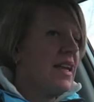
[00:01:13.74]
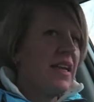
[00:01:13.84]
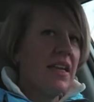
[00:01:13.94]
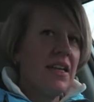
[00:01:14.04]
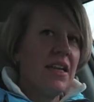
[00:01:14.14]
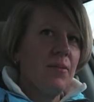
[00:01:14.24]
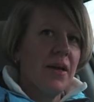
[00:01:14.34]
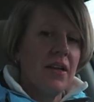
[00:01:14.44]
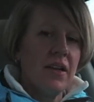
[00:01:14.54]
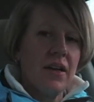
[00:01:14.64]
did a little
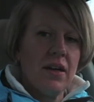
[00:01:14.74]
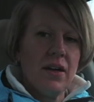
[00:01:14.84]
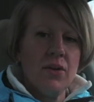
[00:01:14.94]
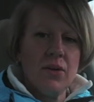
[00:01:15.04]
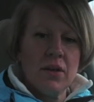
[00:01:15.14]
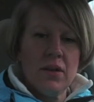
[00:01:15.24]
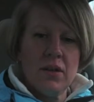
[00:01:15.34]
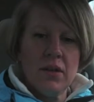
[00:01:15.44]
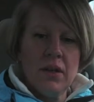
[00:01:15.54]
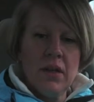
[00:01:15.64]
bit, oh,
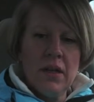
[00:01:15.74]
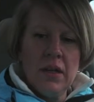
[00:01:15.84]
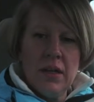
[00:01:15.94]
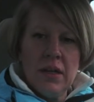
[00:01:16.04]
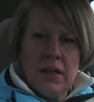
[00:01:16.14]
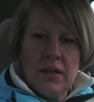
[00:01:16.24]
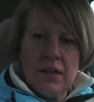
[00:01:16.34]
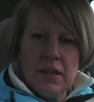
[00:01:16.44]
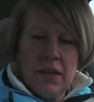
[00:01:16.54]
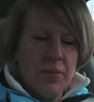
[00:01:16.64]

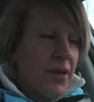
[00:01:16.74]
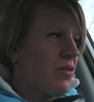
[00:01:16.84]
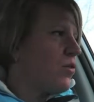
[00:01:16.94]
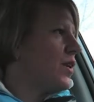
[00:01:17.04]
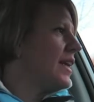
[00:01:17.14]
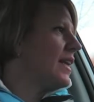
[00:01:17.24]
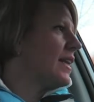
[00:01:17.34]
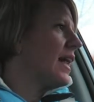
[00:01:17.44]
did a little bit of reading